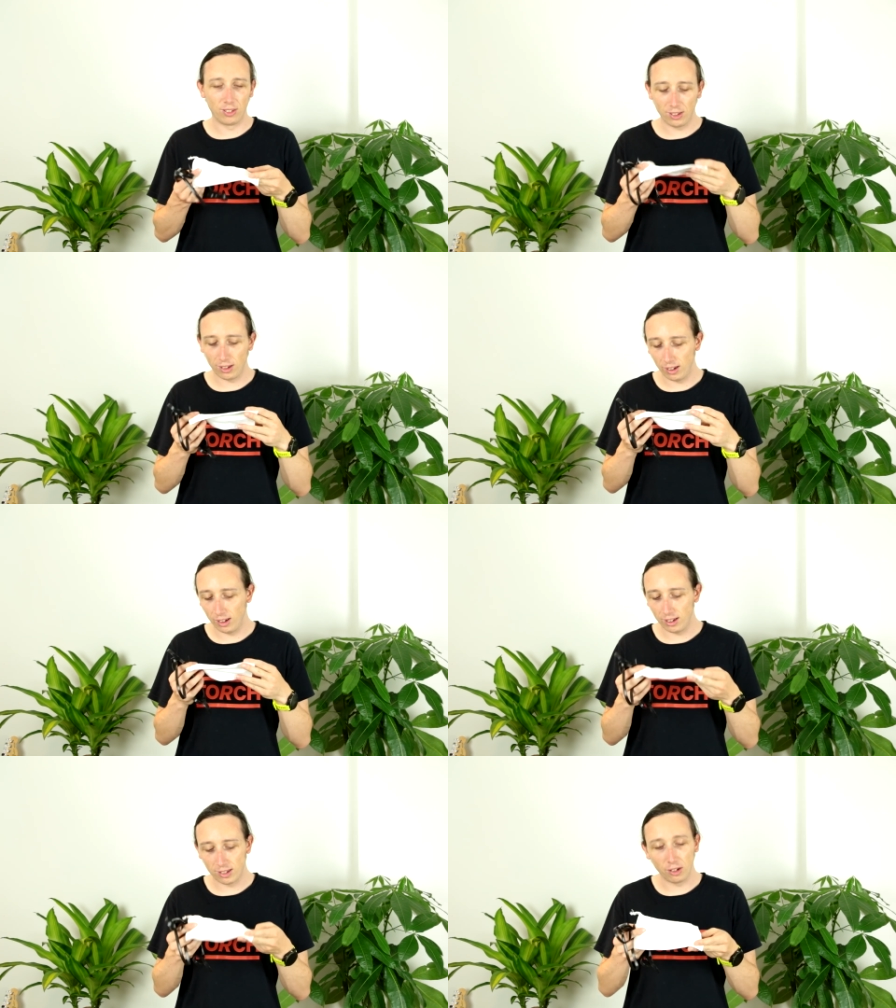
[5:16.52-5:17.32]

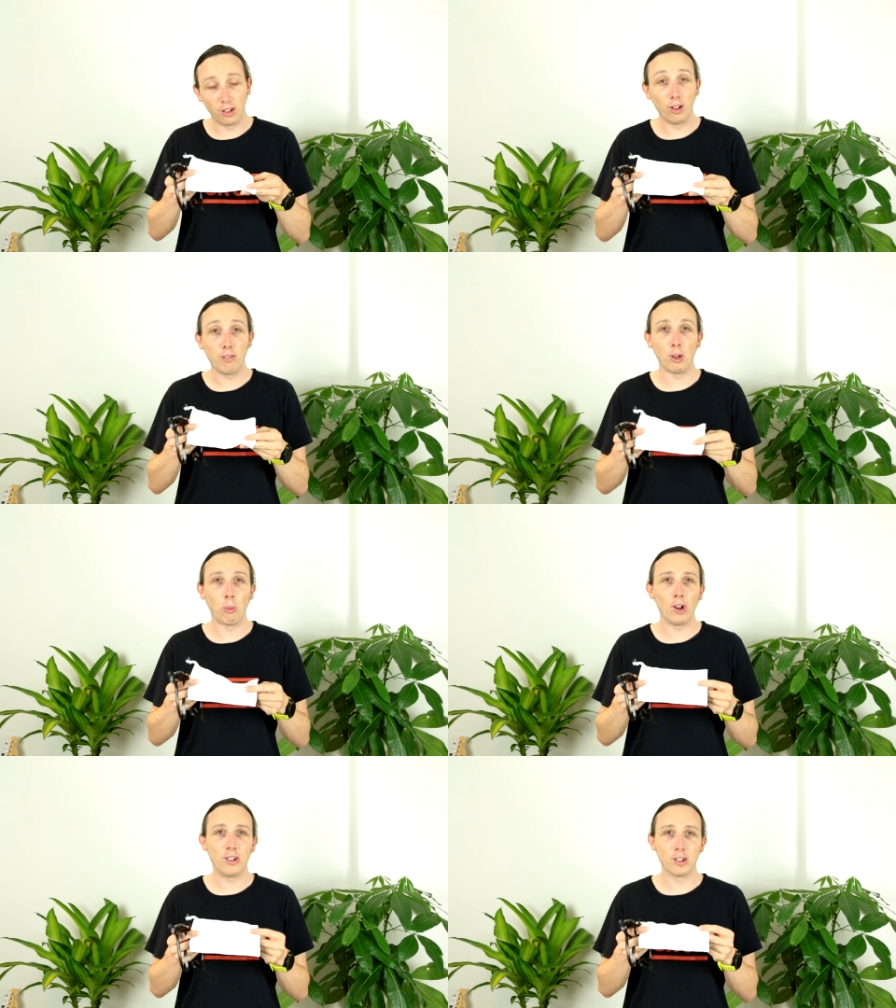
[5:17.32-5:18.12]
the lovely
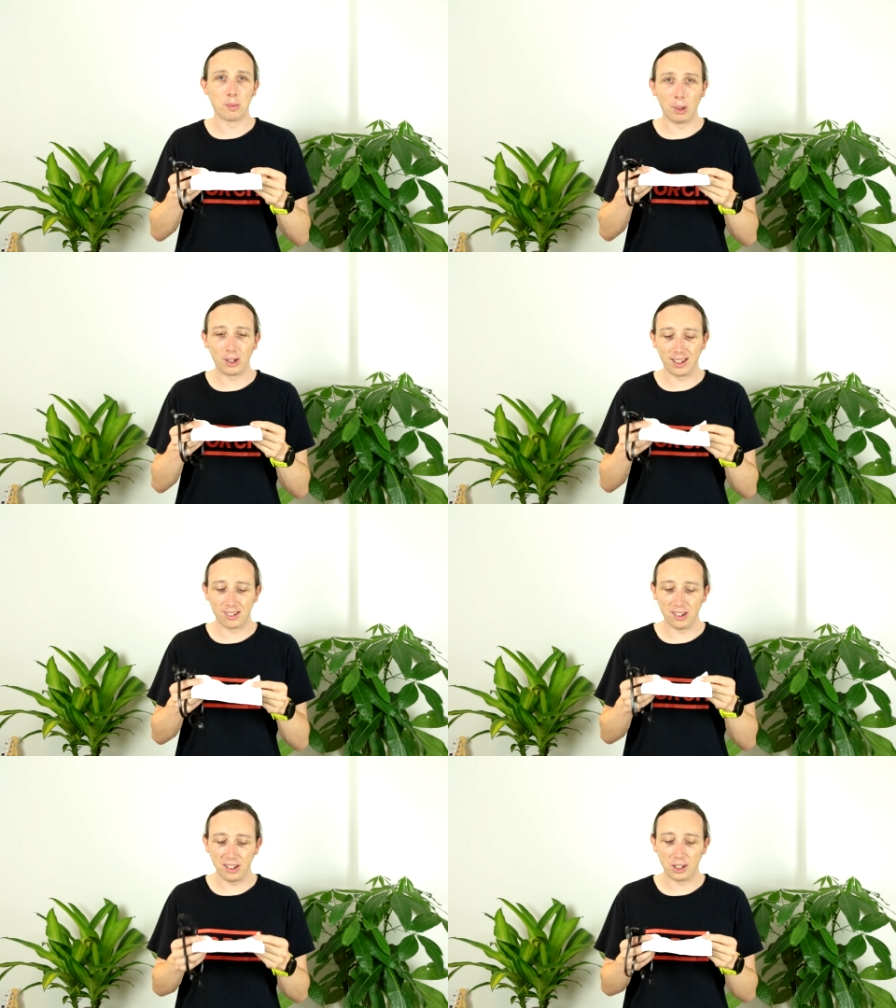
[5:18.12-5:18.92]
whiteness might
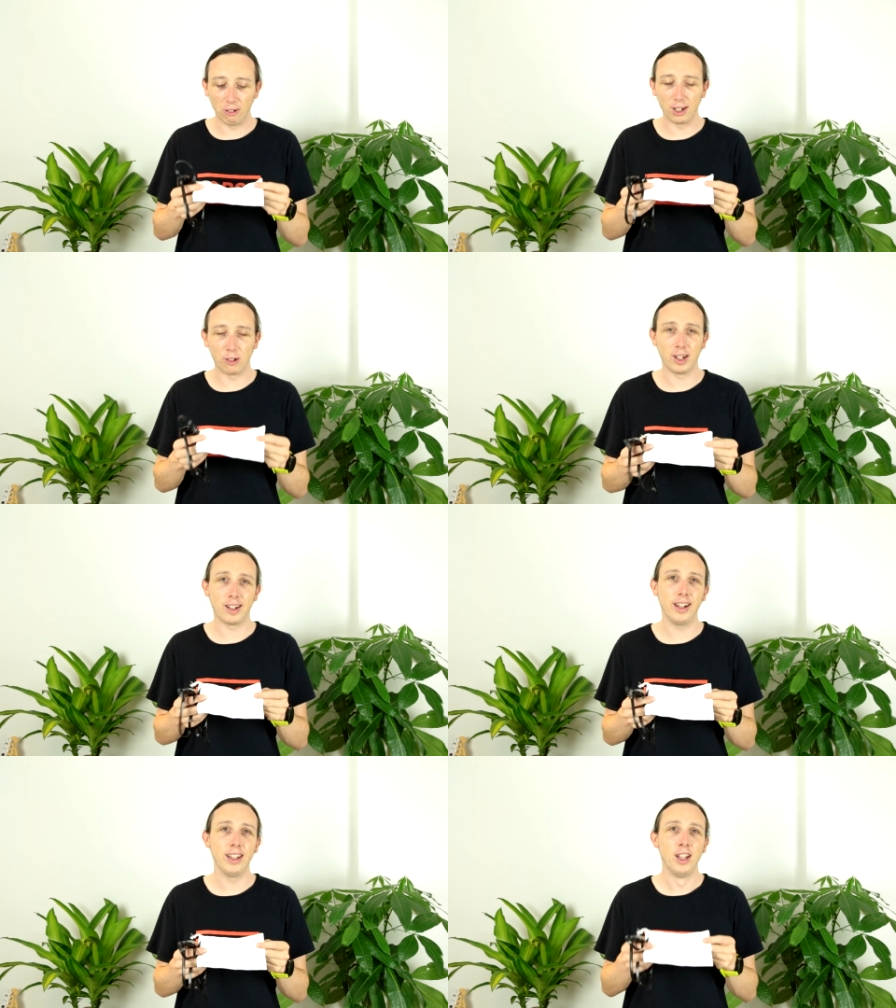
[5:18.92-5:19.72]
get dirty quite
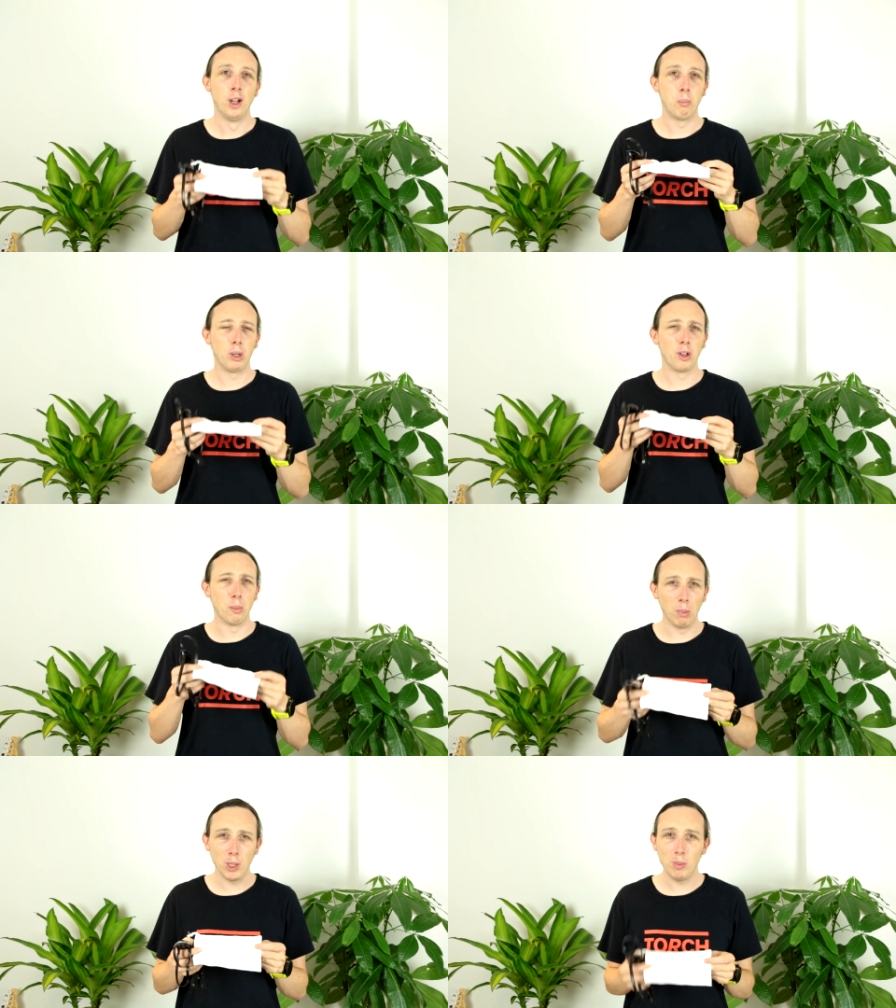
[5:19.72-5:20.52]
quickly, but at the
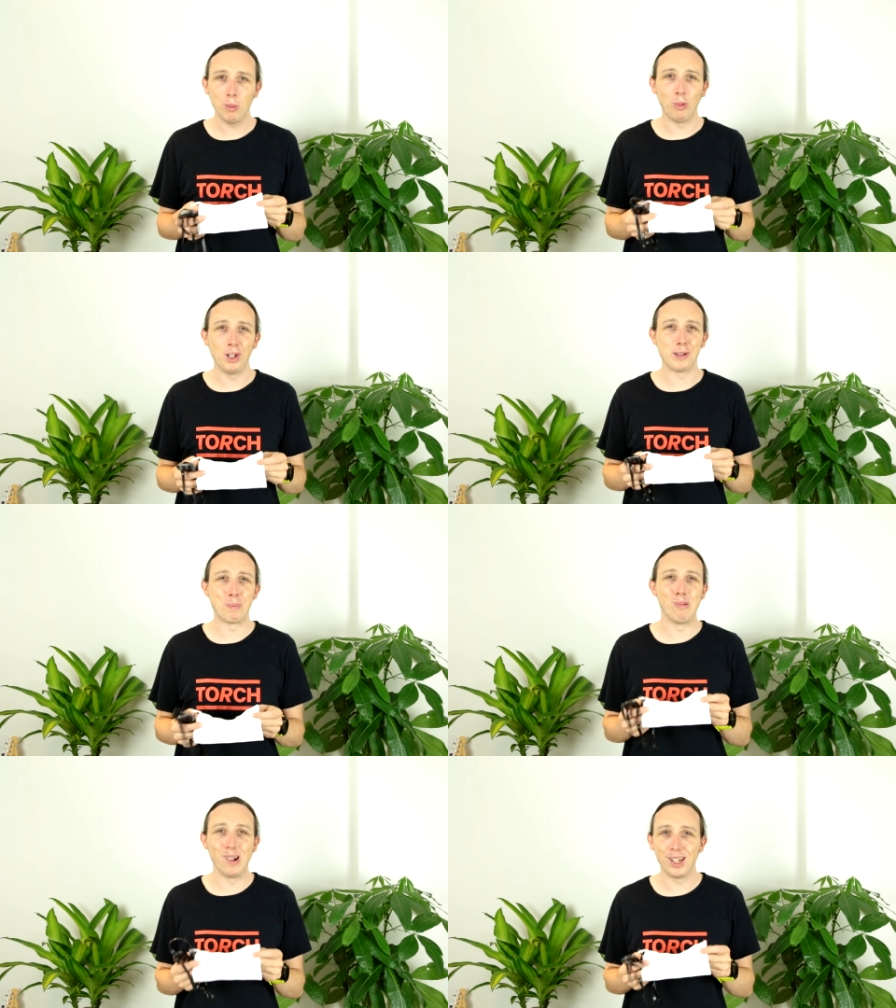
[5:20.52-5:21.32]
moment when it's
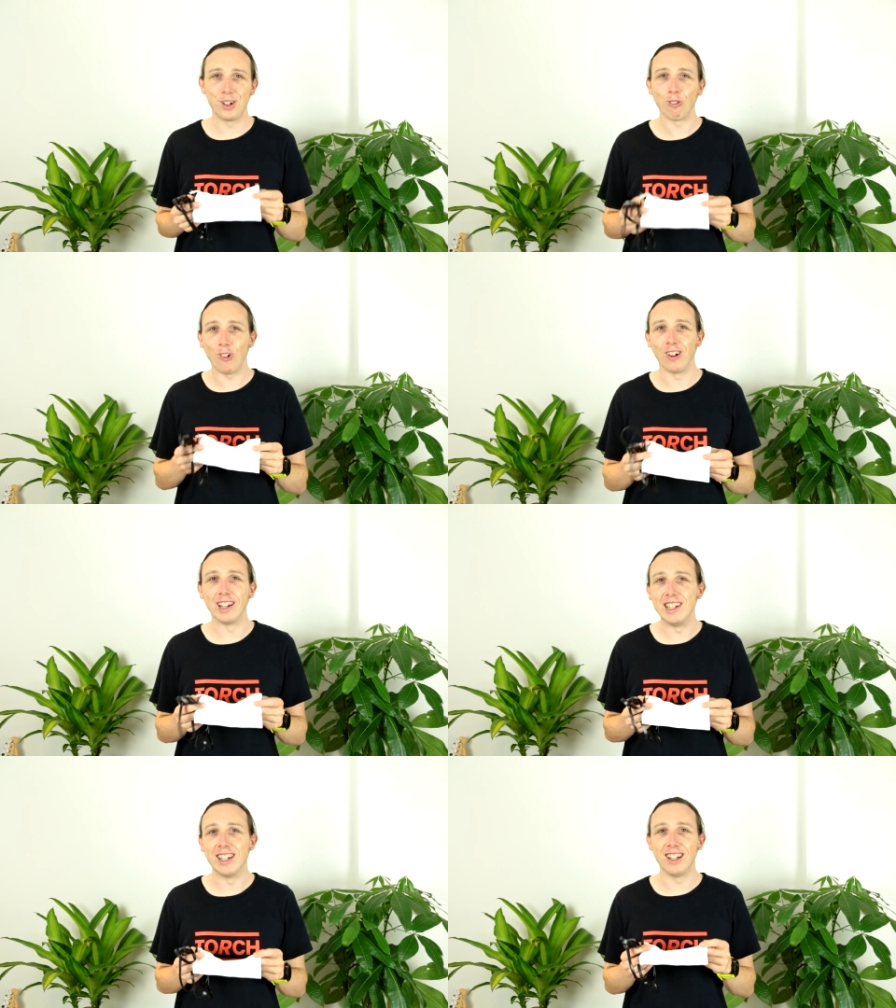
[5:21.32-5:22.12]
brilliant
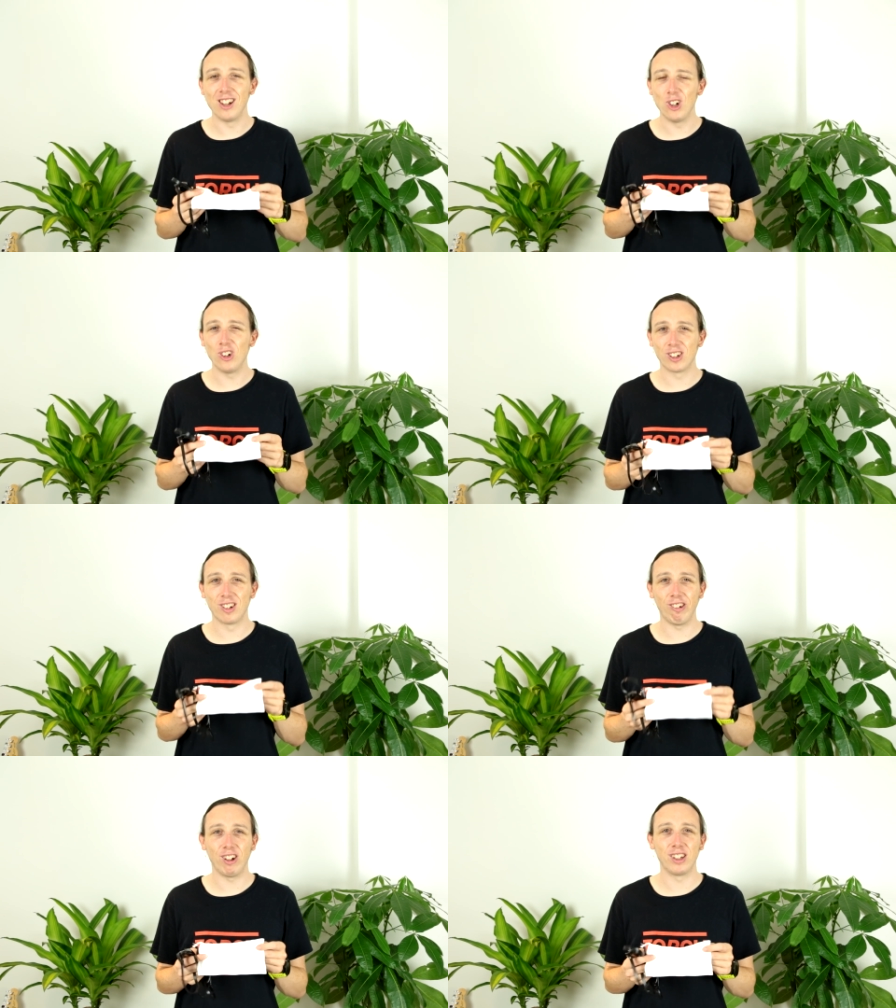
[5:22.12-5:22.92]
white, it
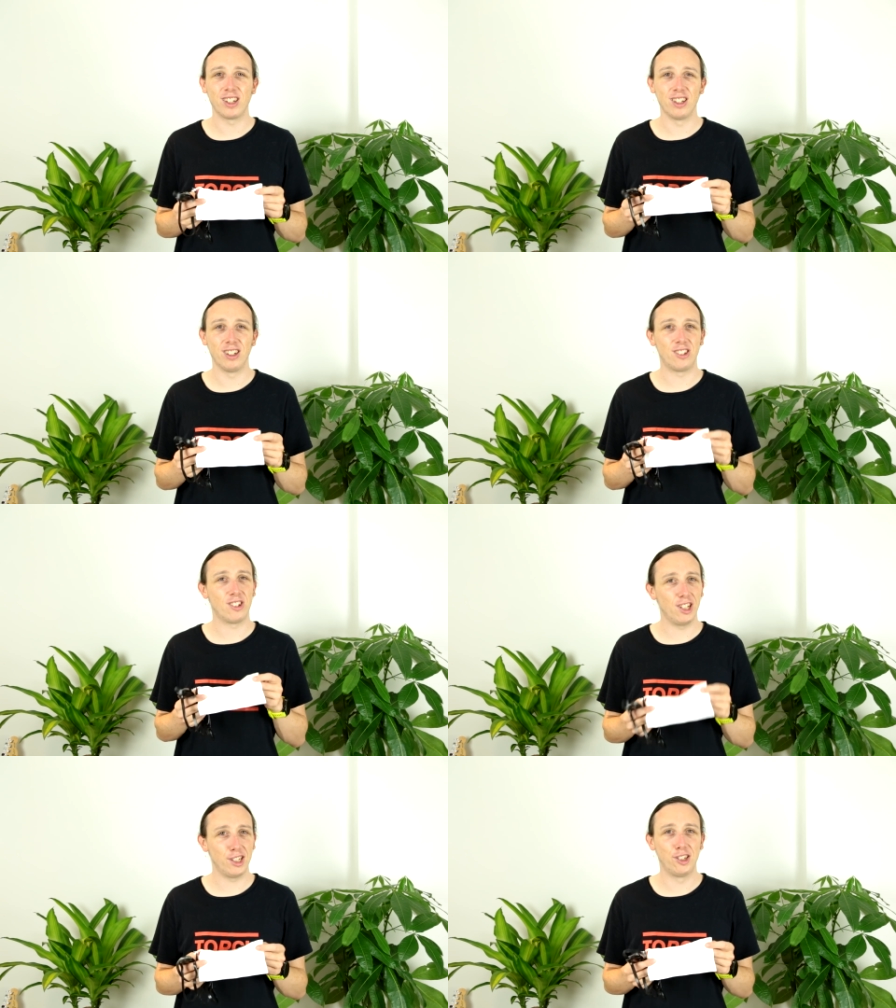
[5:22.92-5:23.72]
looks like a
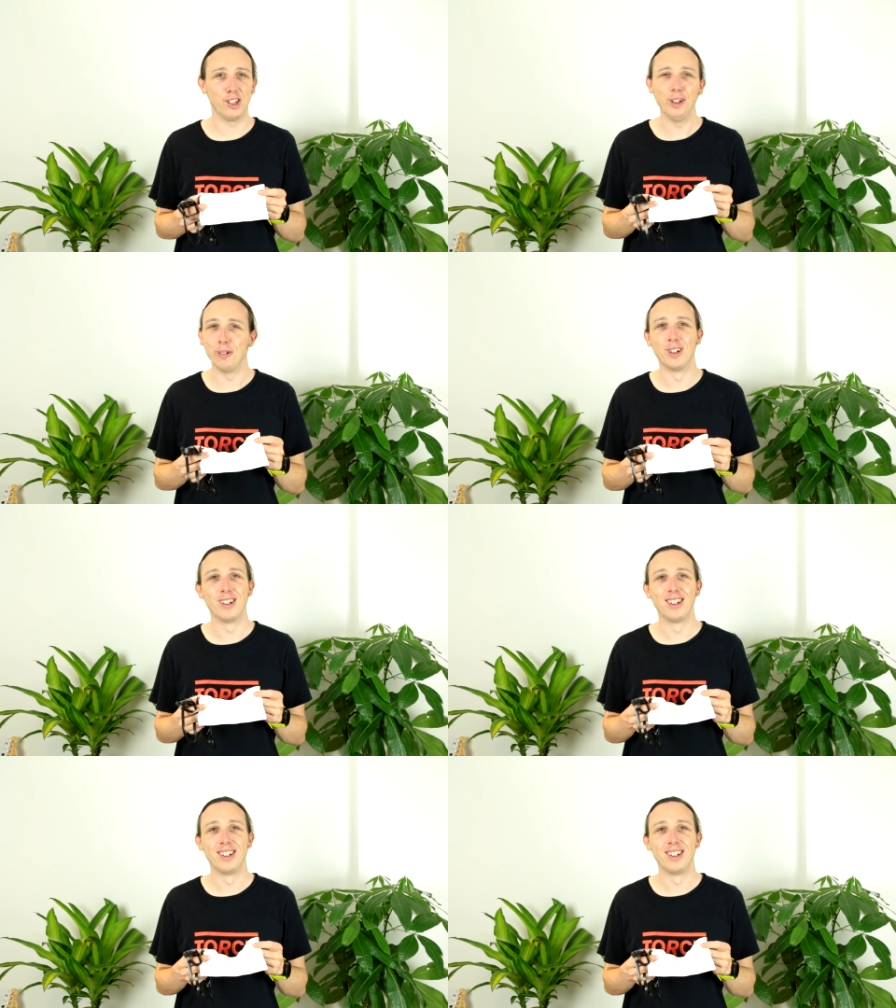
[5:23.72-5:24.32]
tissue.